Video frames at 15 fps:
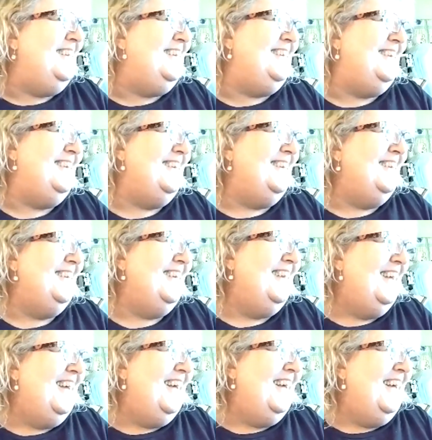Yeah.
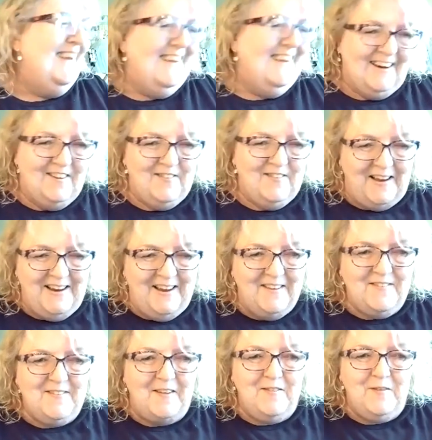I don't know what
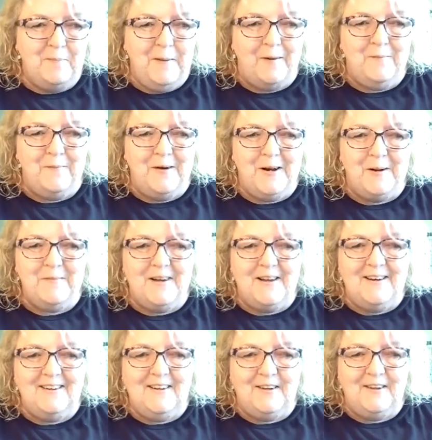this stupid thing is
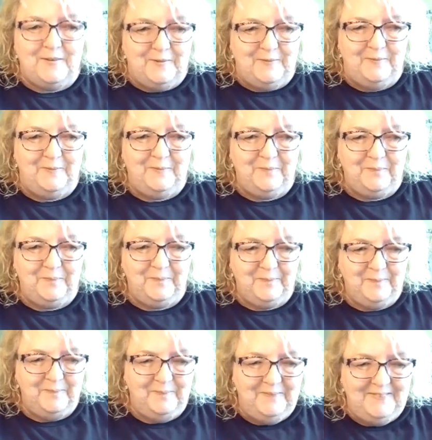doing. I think it's
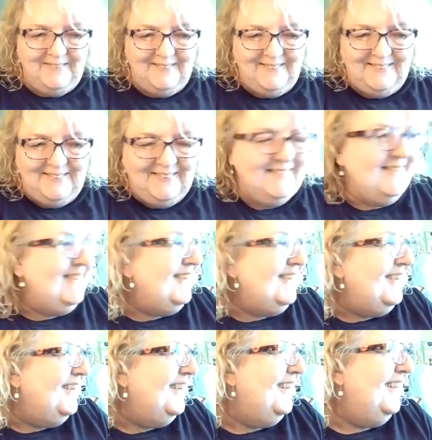because we're getting a
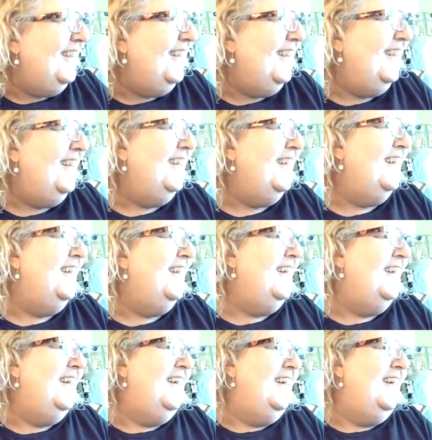storm starting here.